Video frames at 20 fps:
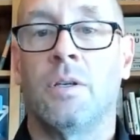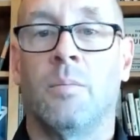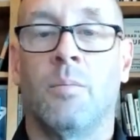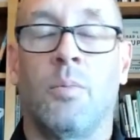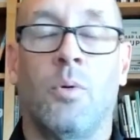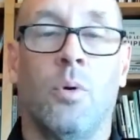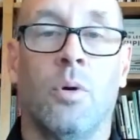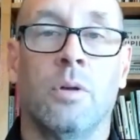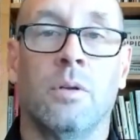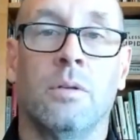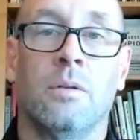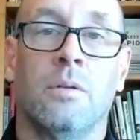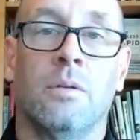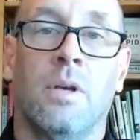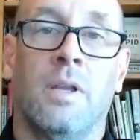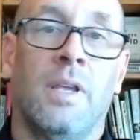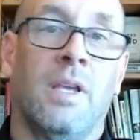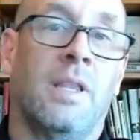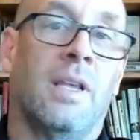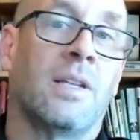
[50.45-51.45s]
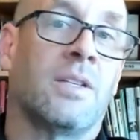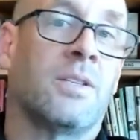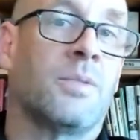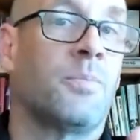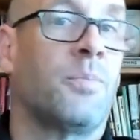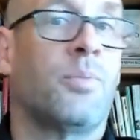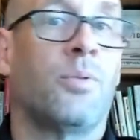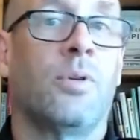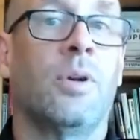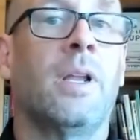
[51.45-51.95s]
important? I think that's
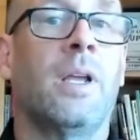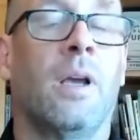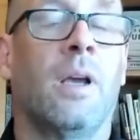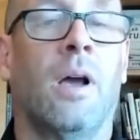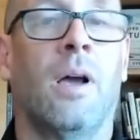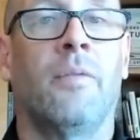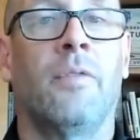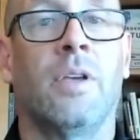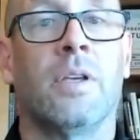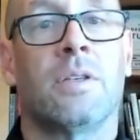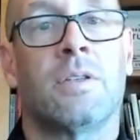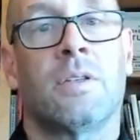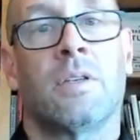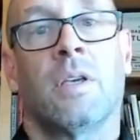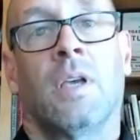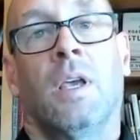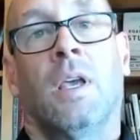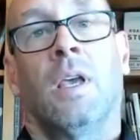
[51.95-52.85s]
pretty obvious.